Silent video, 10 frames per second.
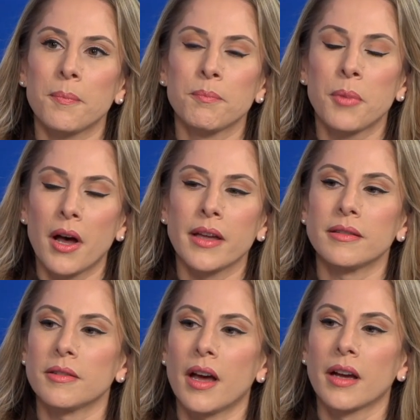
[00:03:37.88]
but
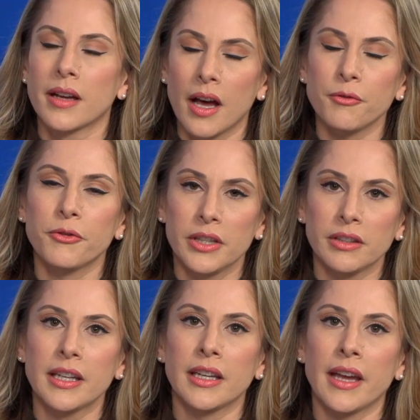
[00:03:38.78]
a gut
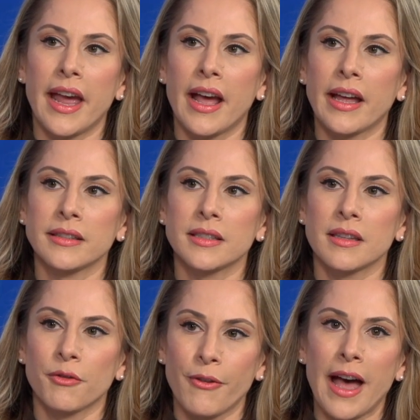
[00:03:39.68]
feeling and
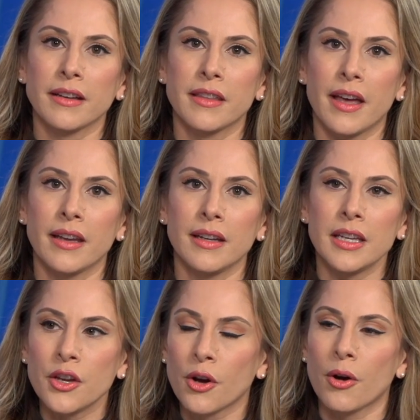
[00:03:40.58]
the fact that
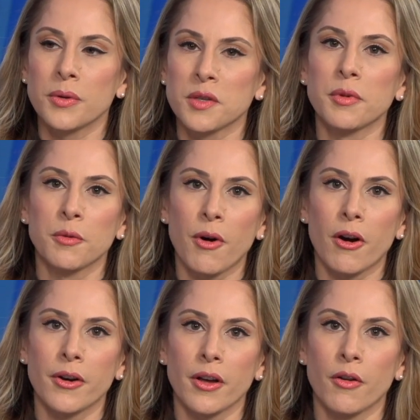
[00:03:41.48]
ego is a big
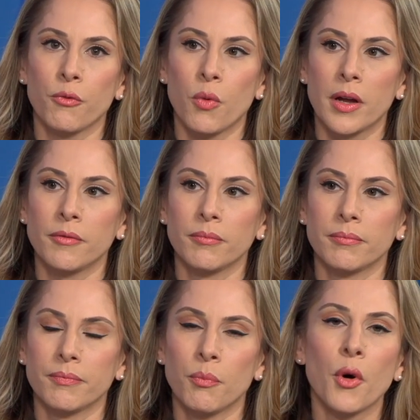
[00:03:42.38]
part of what
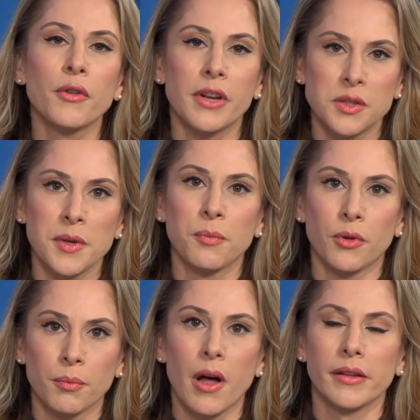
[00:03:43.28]
motivates people
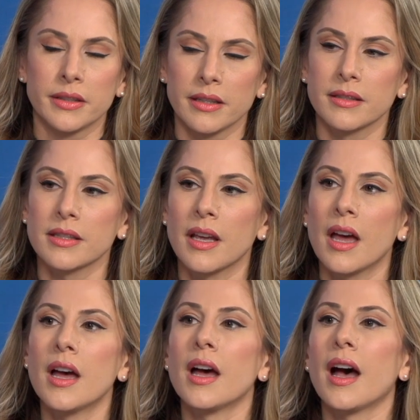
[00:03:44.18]
in politics.
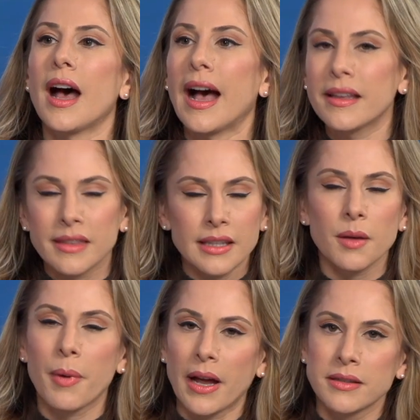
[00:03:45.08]
I think
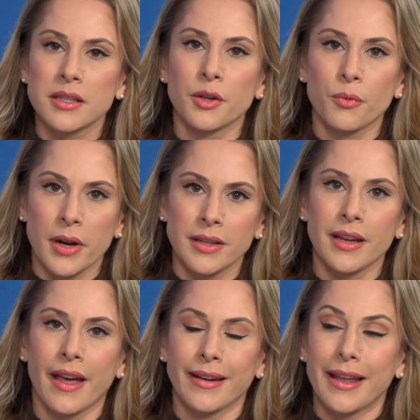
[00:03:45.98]
that Biden's gonna run
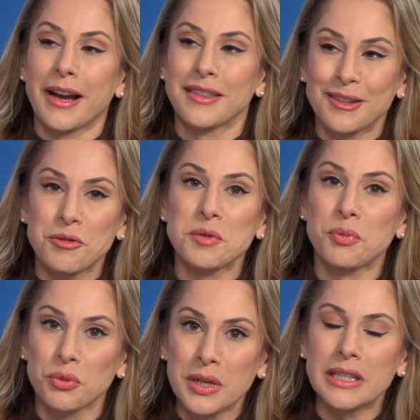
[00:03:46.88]
again, and I think there's a
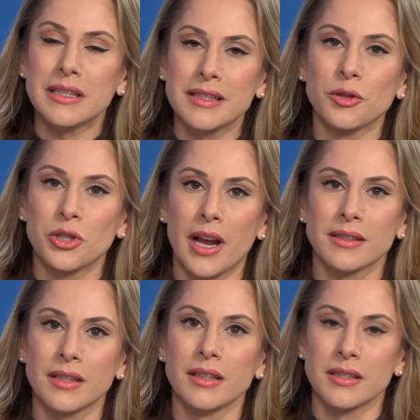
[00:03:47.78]
pretty decent
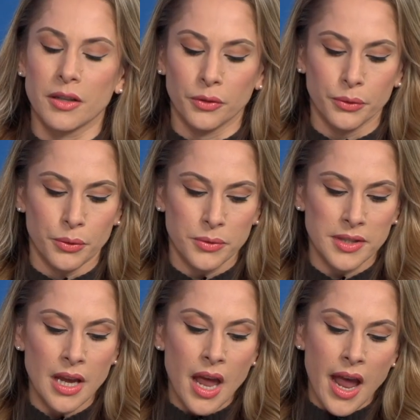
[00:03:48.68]
chance that he's gonna lose.
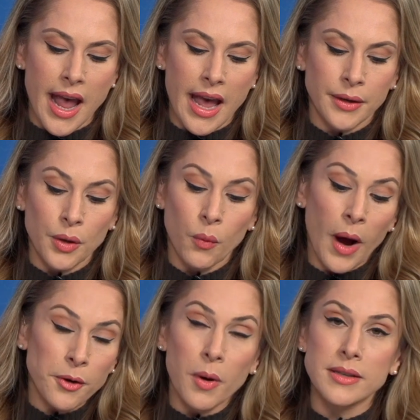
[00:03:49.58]
And
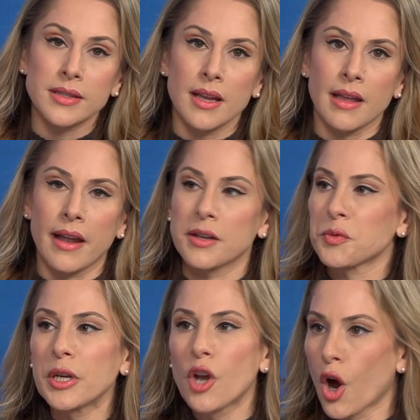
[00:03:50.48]
why do I say that? As
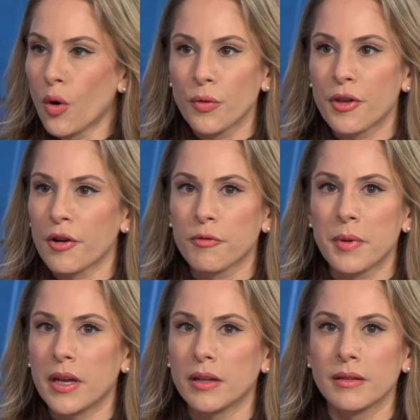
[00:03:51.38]
we know, there have
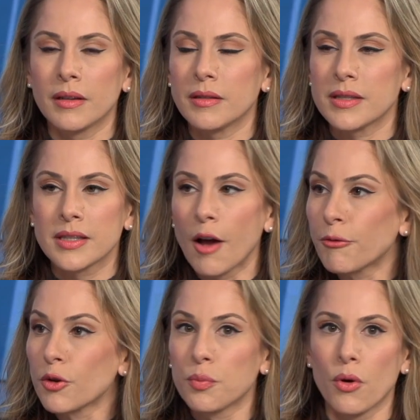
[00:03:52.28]
been
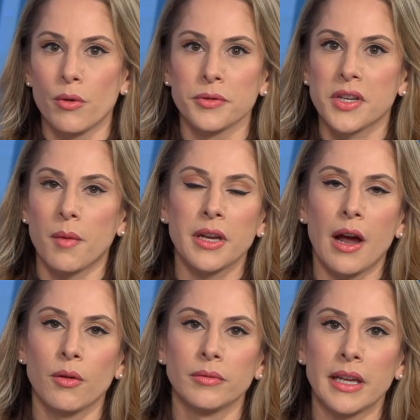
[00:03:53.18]
several polls coming
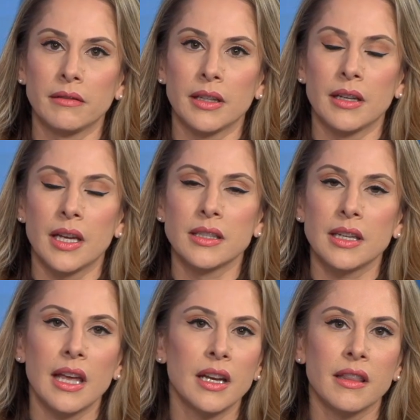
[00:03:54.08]
out lately
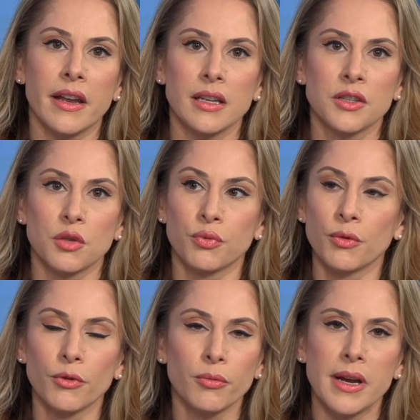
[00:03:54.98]
indicating that his
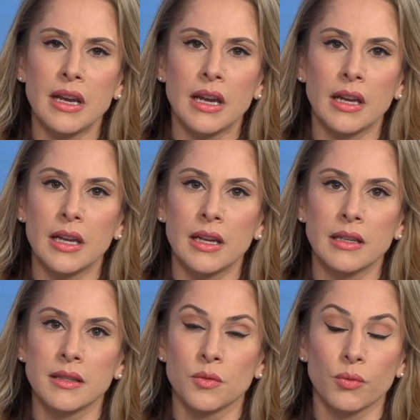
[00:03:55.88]
approval rating
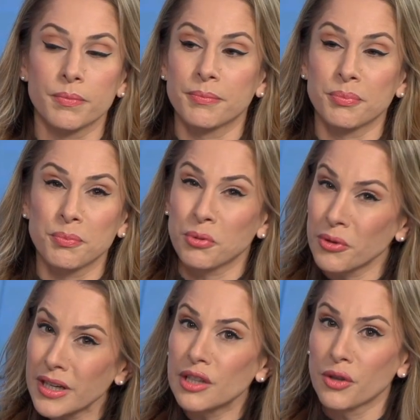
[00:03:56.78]
is
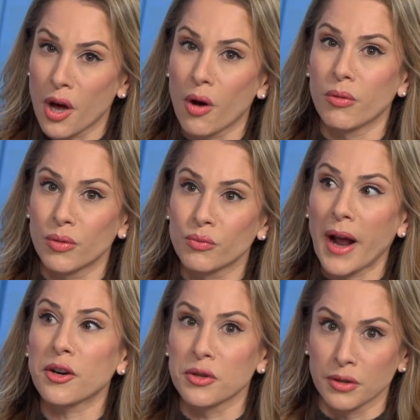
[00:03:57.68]
pretty low,
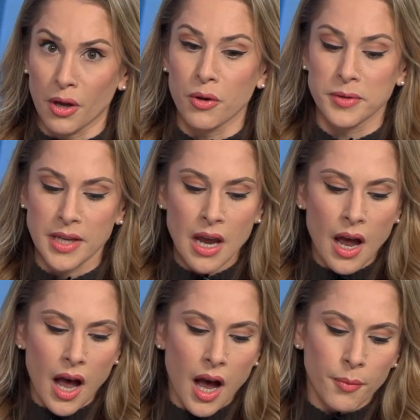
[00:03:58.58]
record lows.
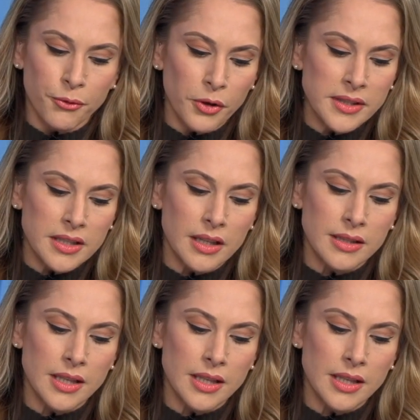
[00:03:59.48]
For instance,